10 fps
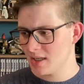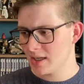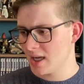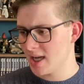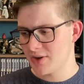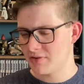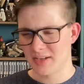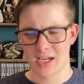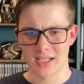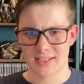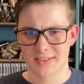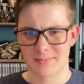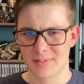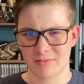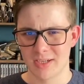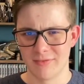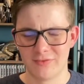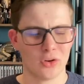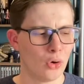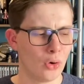History of the Daleks three and
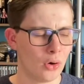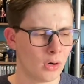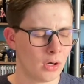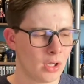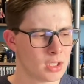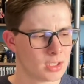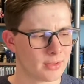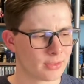four, and